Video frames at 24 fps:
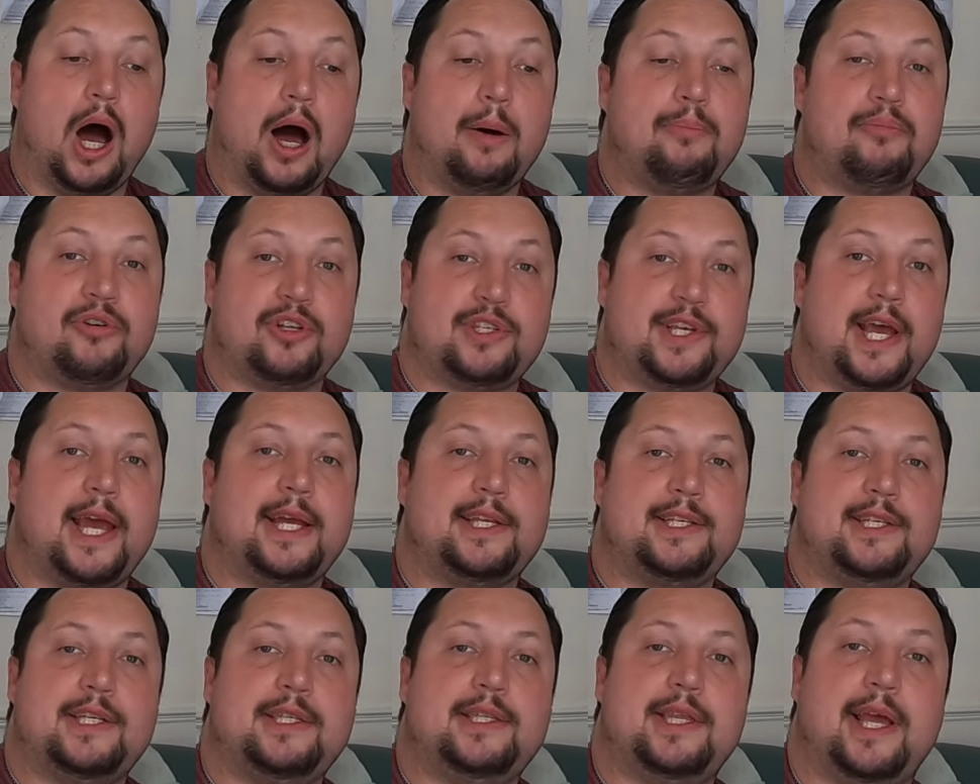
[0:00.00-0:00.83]

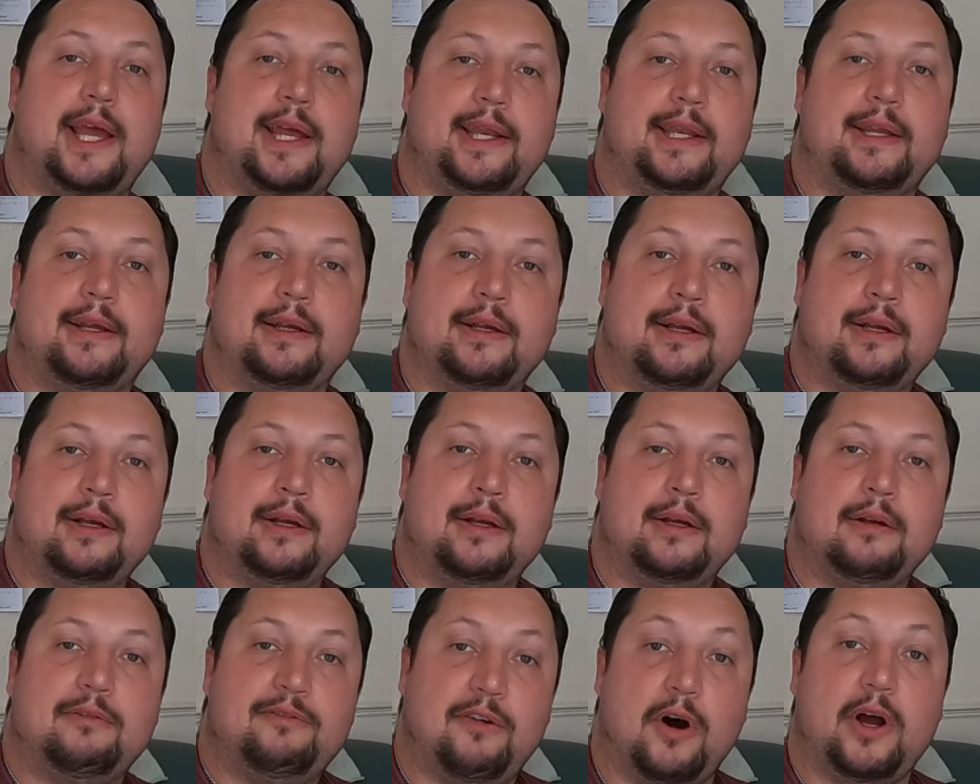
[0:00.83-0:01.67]
protected then,
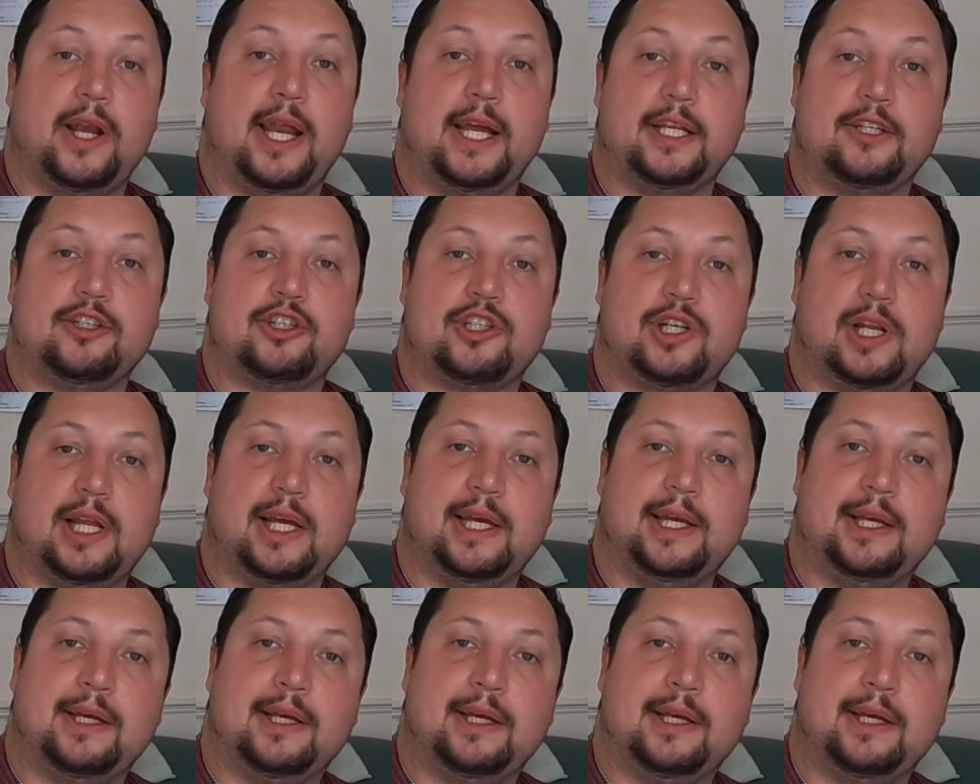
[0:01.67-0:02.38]
financially.